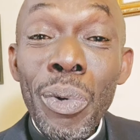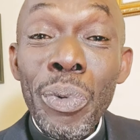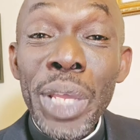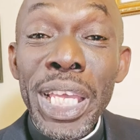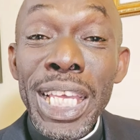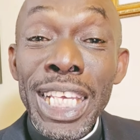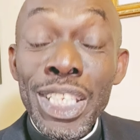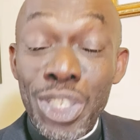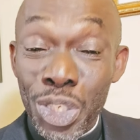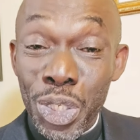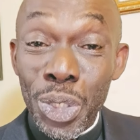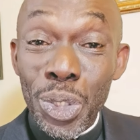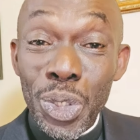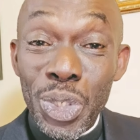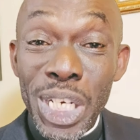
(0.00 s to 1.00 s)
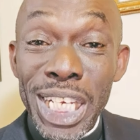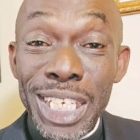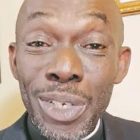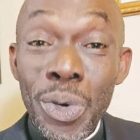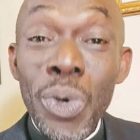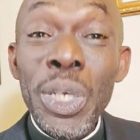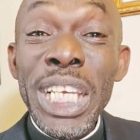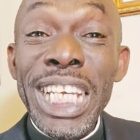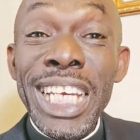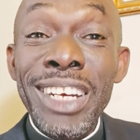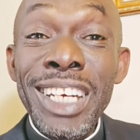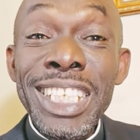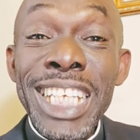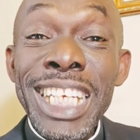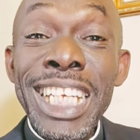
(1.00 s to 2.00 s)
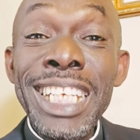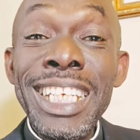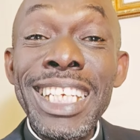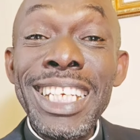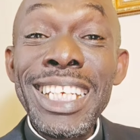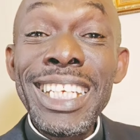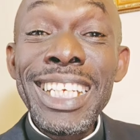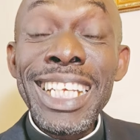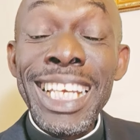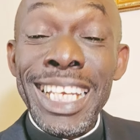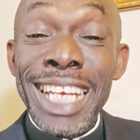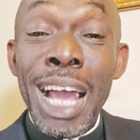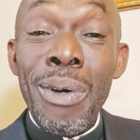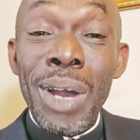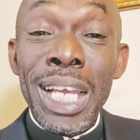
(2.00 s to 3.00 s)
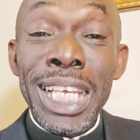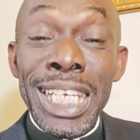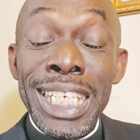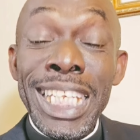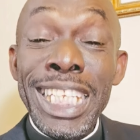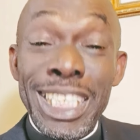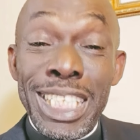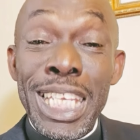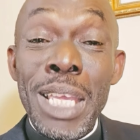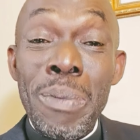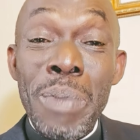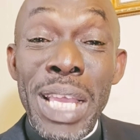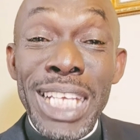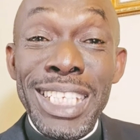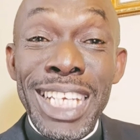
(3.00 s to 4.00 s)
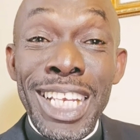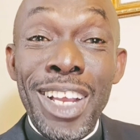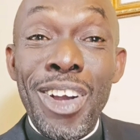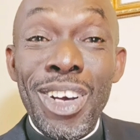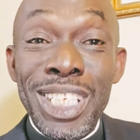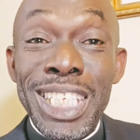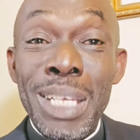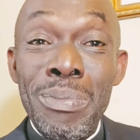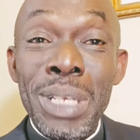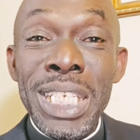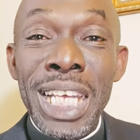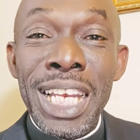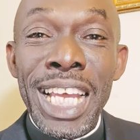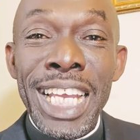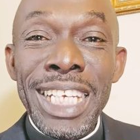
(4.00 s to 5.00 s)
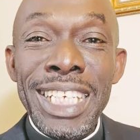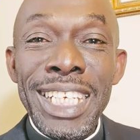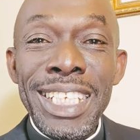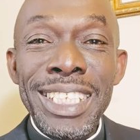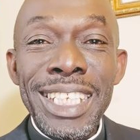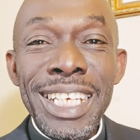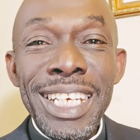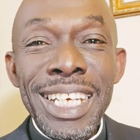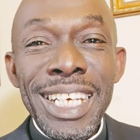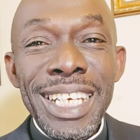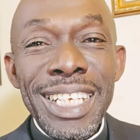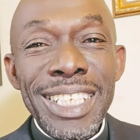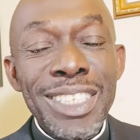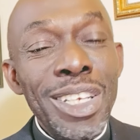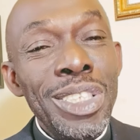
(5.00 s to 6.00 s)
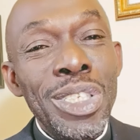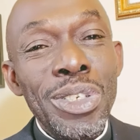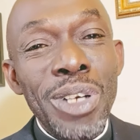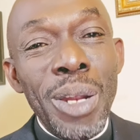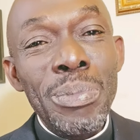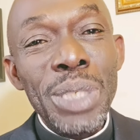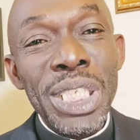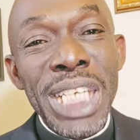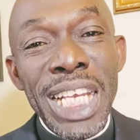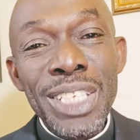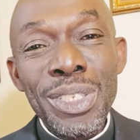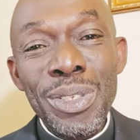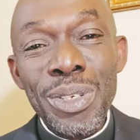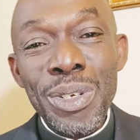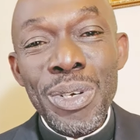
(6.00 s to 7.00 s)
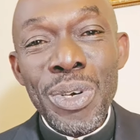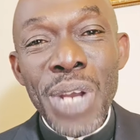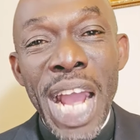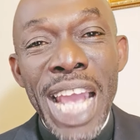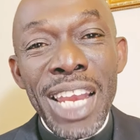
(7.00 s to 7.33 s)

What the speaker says: his children who he created in his image, in God's image and likeness? Such rubbish has to go.